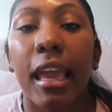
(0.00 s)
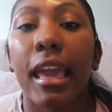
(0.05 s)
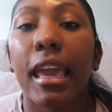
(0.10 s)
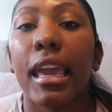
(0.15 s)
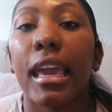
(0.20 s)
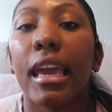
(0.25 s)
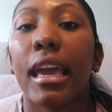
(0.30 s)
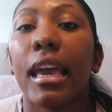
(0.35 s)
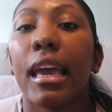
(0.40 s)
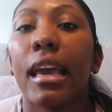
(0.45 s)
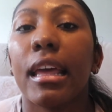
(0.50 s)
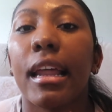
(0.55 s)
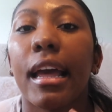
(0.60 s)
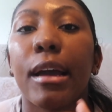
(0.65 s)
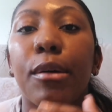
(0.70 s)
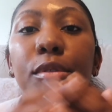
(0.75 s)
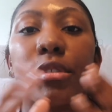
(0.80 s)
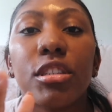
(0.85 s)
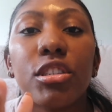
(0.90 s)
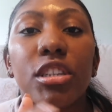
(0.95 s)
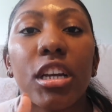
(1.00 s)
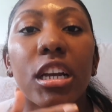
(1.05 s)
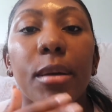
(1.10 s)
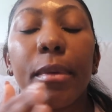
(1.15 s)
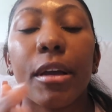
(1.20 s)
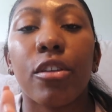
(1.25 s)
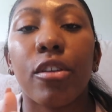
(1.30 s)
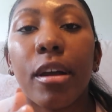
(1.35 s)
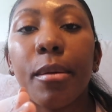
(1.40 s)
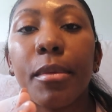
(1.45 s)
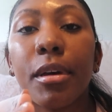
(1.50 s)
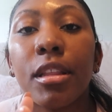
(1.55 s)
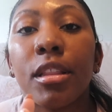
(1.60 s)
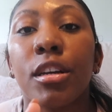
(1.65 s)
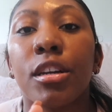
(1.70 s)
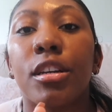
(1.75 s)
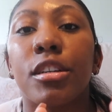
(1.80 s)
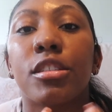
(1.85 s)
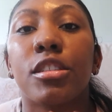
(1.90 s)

and I went to check on my grandmother.